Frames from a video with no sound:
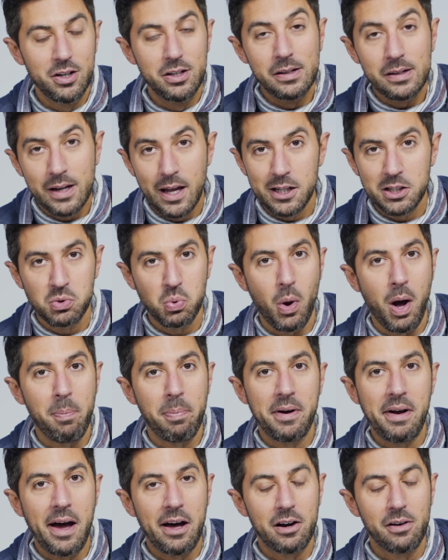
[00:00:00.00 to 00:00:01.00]
You can
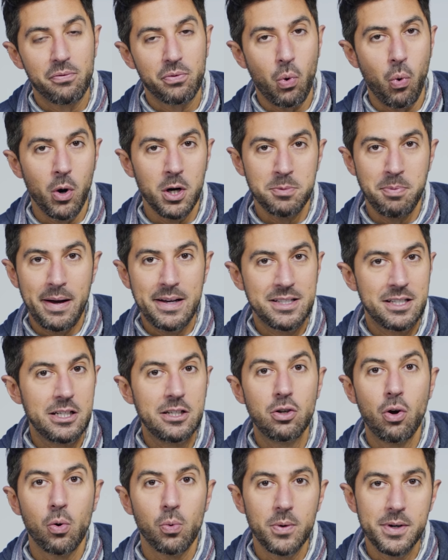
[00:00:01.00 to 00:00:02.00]
swap it out, of course, but I see
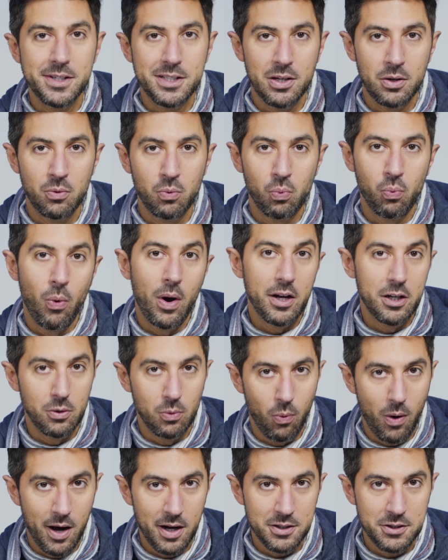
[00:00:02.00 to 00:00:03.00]
no reason why
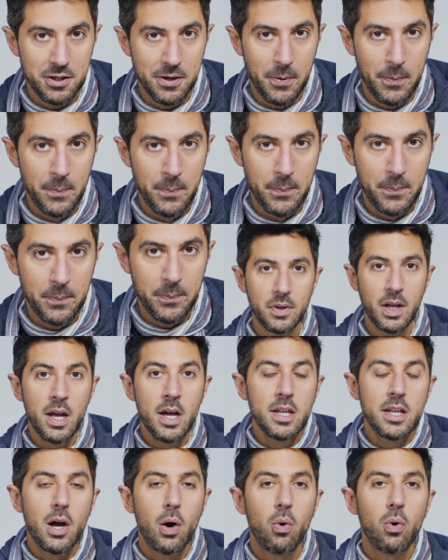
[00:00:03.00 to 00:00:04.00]
you'd want to.
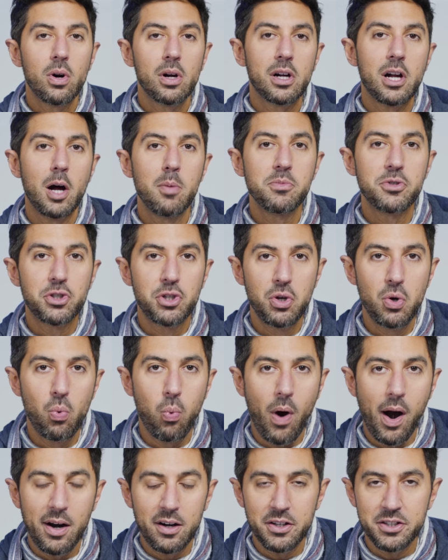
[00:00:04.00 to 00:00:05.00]
Now when it comes to
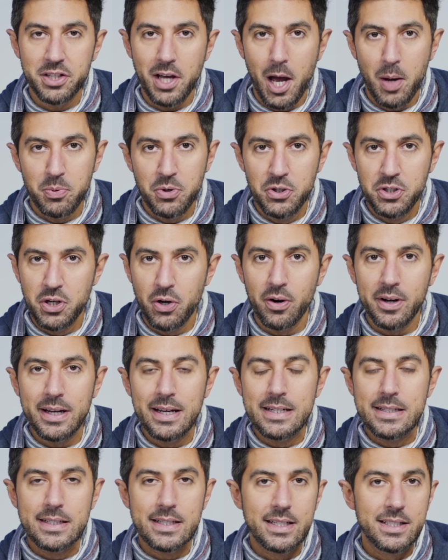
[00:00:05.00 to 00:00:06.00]
wireless options, you're going
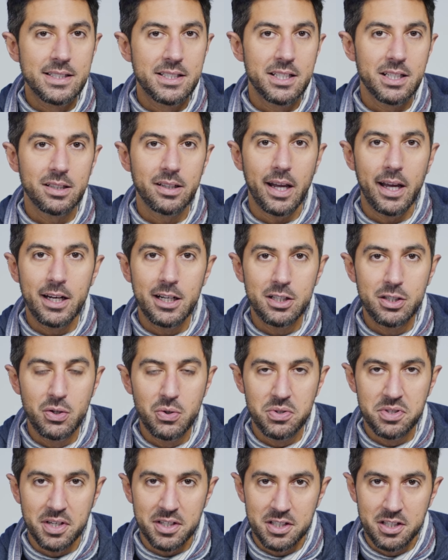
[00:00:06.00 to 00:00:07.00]
to get an Intel
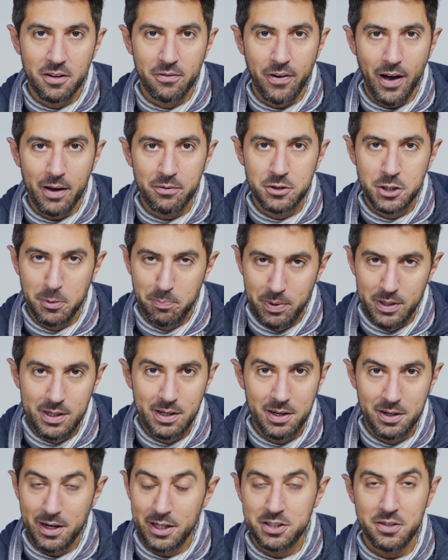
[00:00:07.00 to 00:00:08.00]
8265 chip in
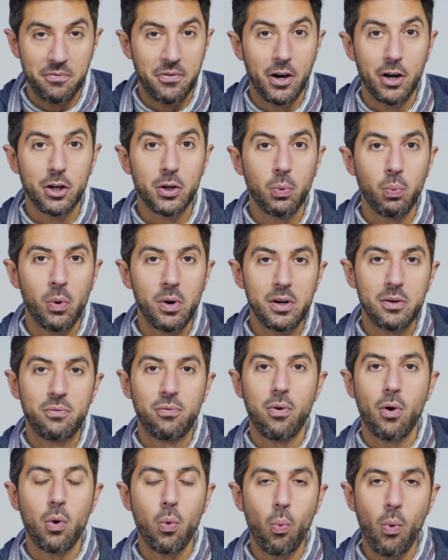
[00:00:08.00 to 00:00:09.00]
here. That's a very good one
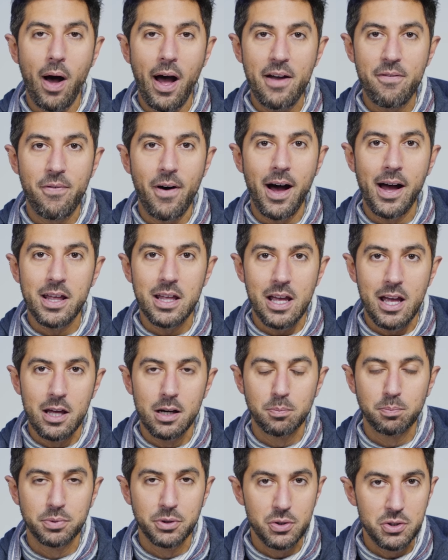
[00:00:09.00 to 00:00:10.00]
for Wi-Fi
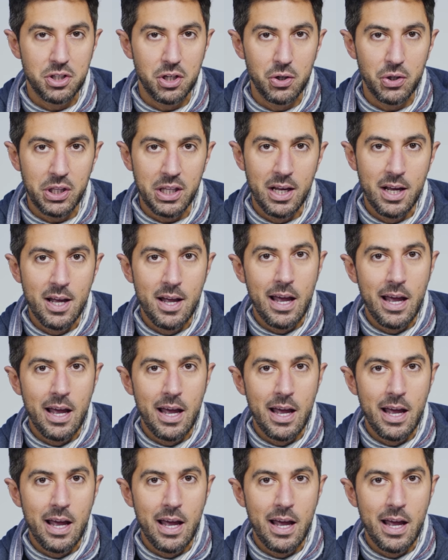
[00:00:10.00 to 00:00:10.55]
and Bluetooth.